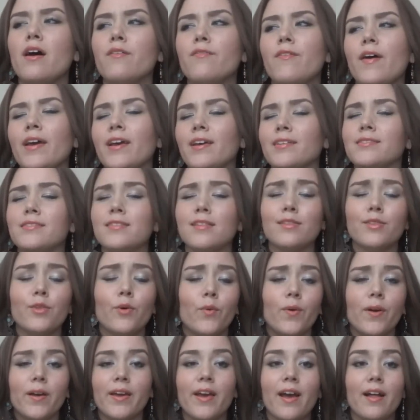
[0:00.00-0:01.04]
I guess, the
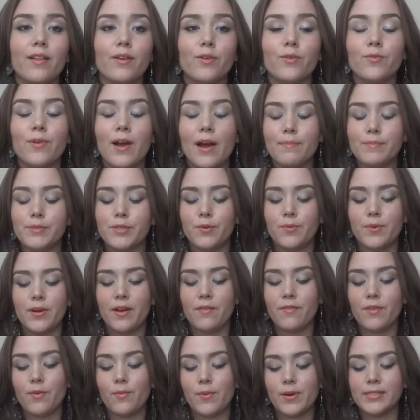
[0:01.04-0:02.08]
Laura Geller reps or
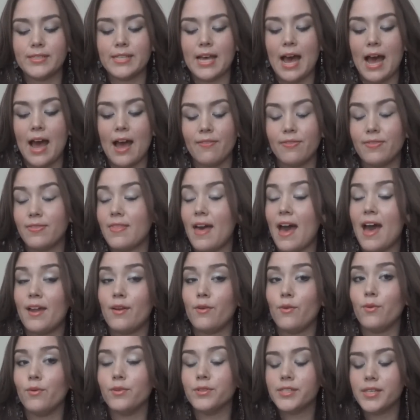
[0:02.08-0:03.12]
whatever was at
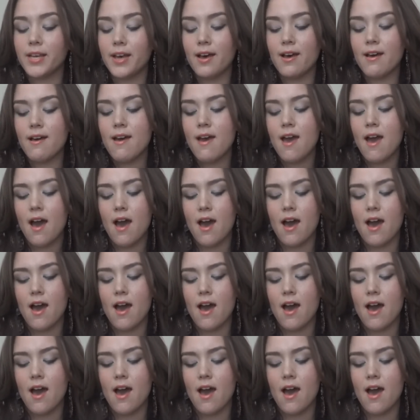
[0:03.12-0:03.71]
that Ulta